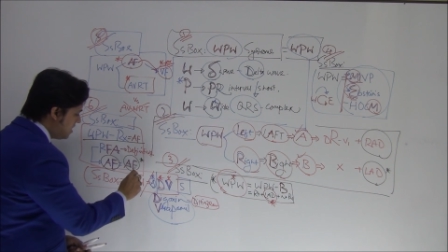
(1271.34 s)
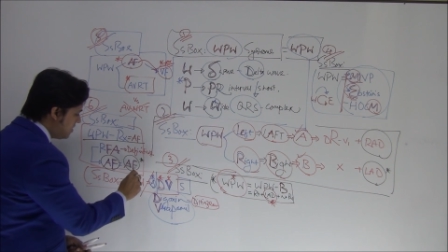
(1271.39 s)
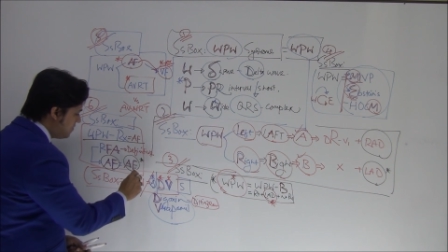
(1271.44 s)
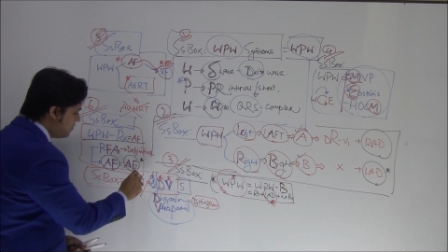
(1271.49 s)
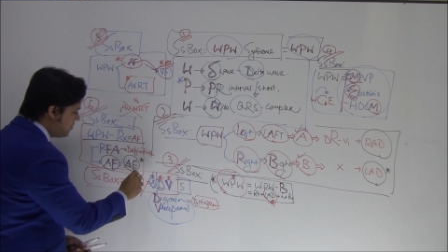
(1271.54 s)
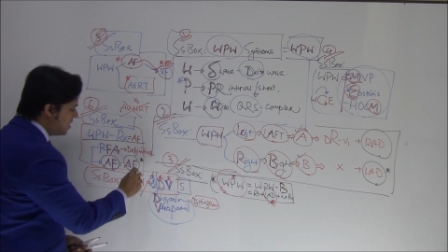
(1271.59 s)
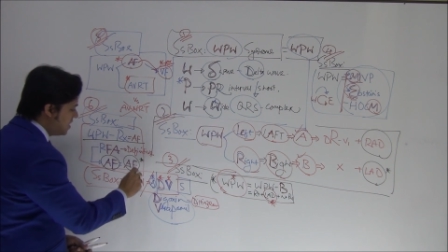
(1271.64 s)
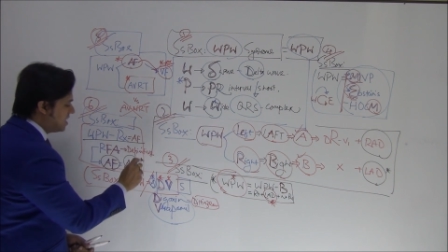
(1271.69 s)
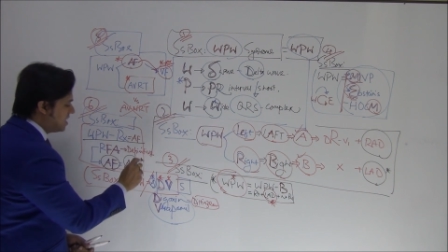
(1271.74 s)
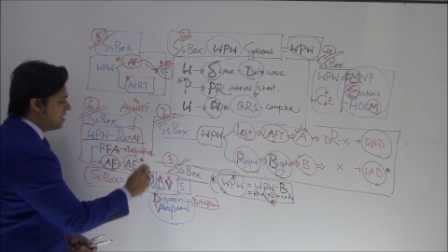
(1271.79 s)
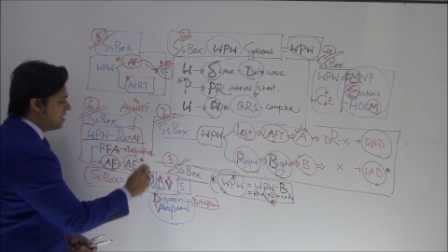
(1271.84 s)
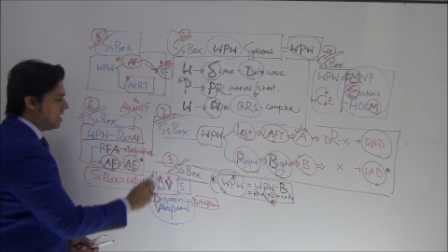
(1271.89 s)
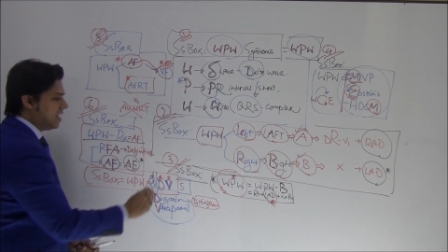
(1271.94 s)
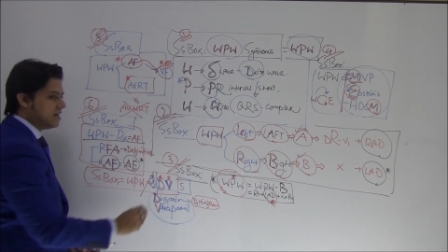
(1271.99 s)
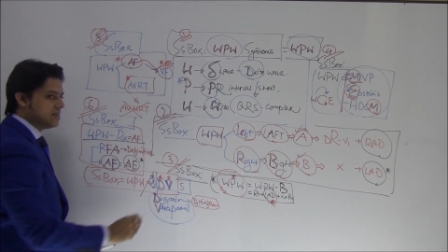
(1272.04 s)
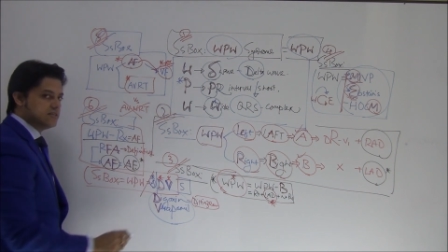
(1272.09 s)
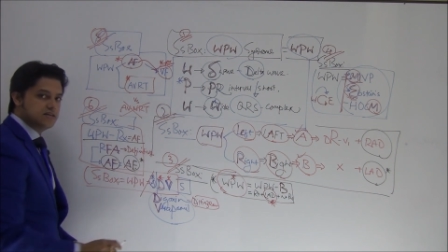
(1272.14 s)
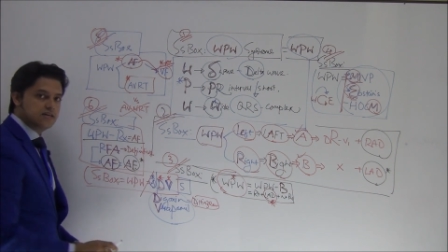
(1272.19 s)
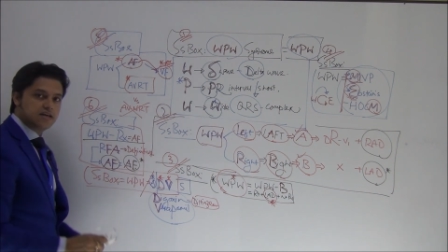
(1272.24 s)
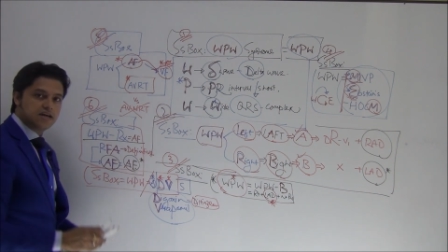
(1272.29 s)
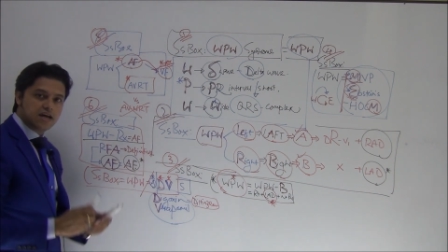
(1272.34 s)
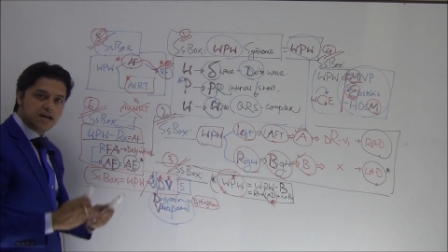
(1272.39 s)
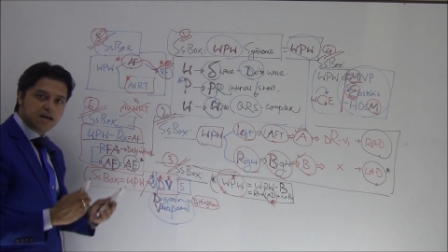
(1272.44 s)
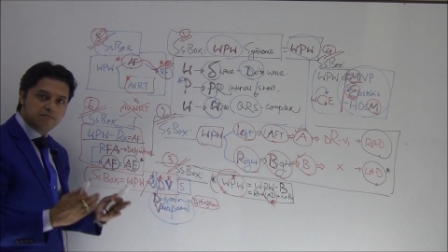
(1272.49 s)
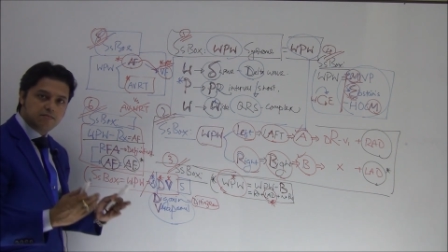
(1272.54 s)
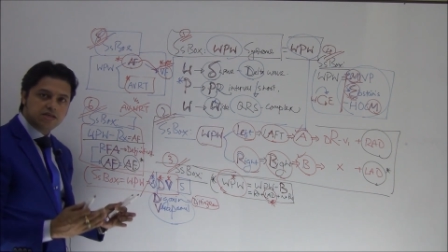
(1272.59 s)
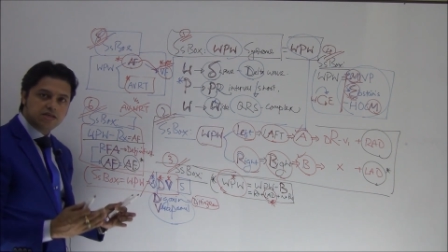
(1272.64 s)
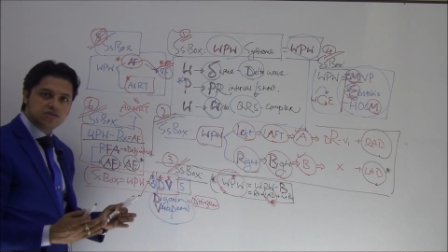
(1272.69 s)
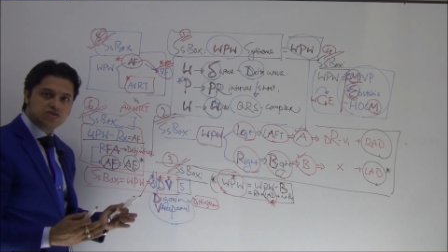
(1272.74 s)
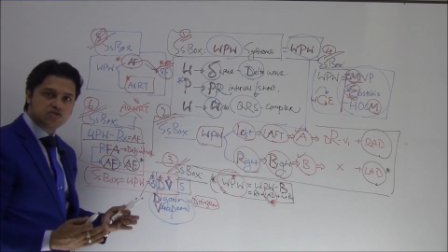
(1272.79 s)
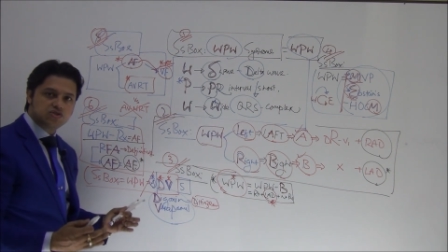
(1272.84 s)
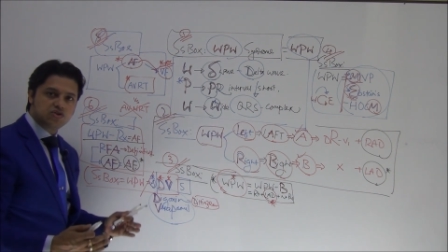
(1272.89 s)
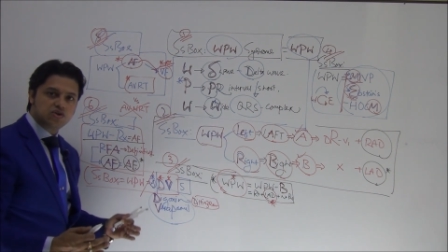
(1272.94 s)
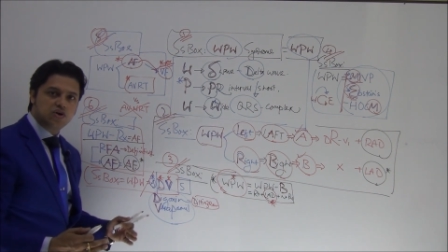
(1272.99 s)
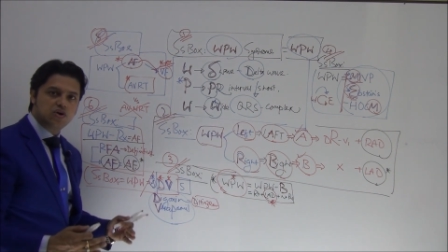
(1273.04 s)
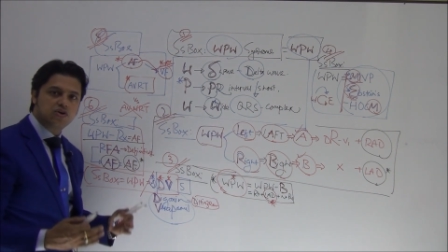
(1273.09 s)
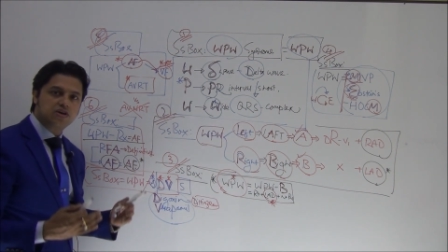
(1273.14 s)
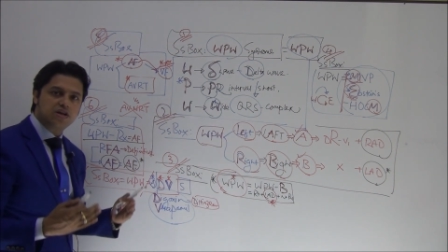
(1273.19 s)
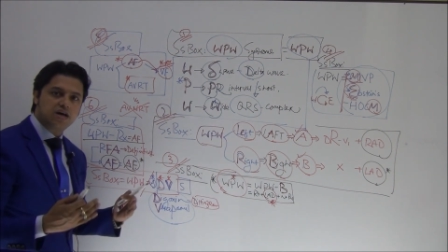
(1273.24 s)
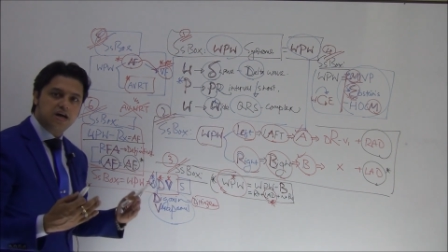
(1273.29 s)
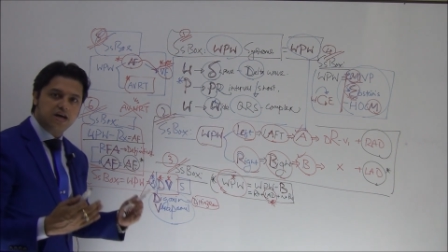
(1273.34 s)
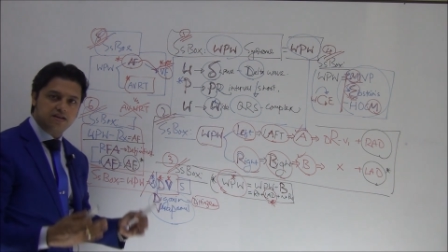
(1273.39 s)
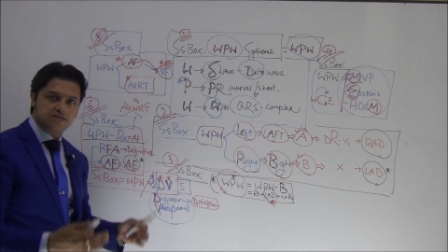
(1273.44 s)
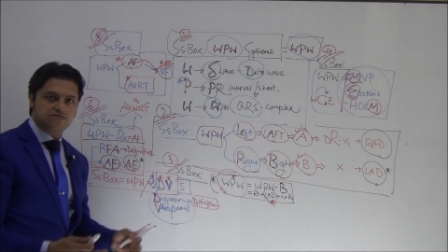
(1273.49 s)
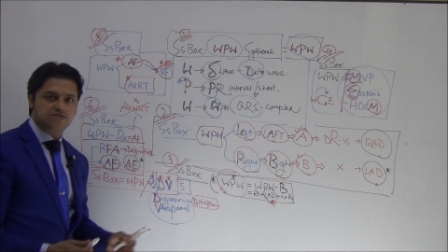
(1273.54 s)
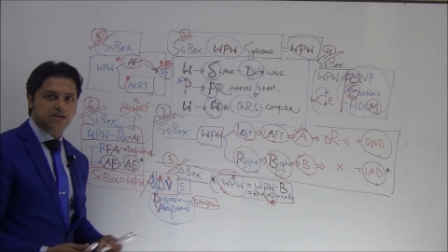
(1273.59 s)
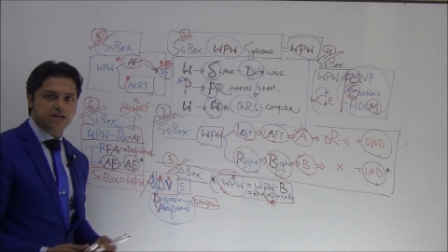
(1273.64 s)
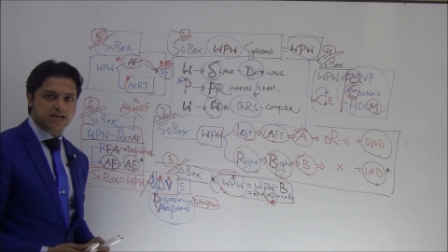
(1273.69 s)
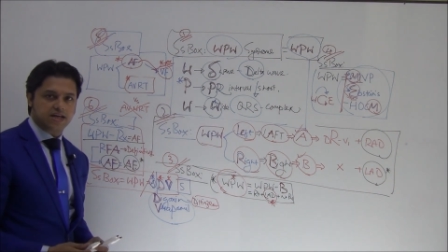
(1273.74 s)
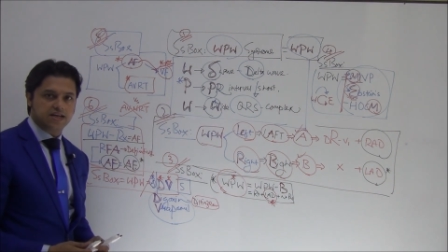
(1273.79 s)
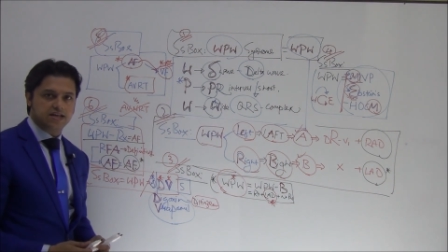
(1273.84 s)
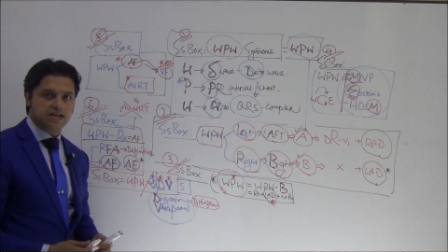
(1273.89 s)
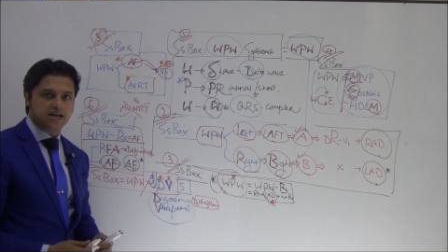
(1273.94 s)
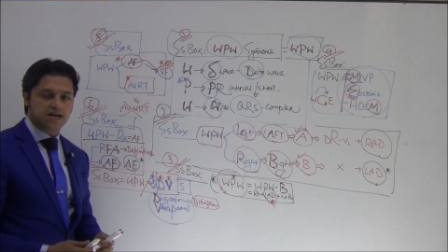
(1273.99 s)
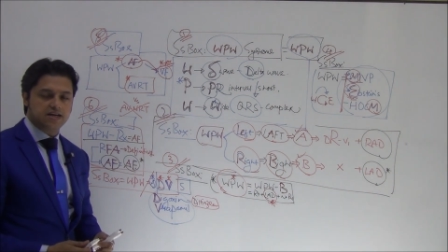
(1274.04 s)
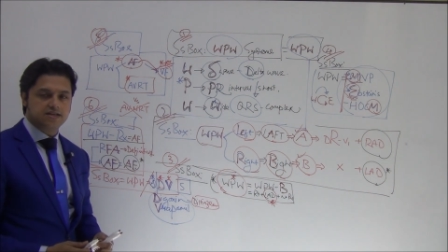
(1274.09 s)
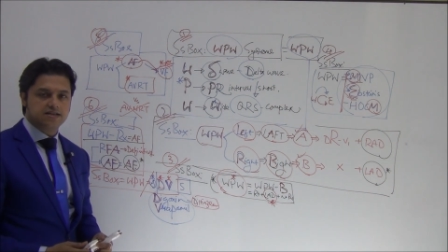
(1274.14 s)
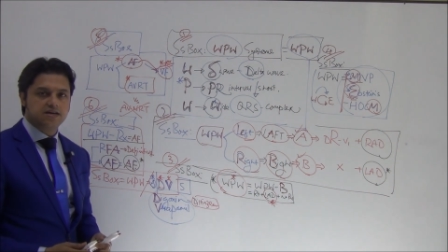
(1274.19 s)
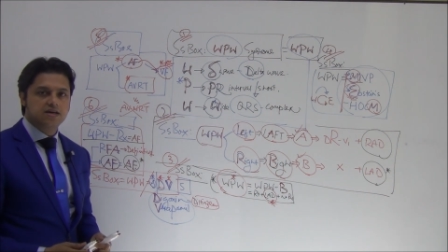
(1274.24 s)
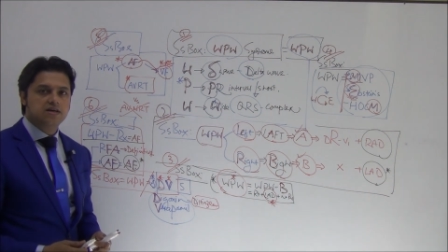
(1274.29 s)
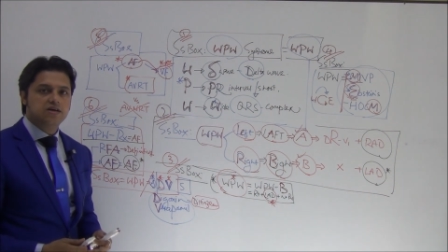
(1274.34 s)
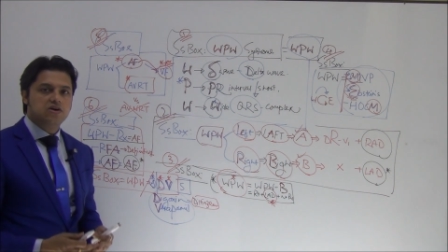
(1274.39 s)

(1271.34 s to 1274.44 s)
and flecainide. Amiodarone and flecainide.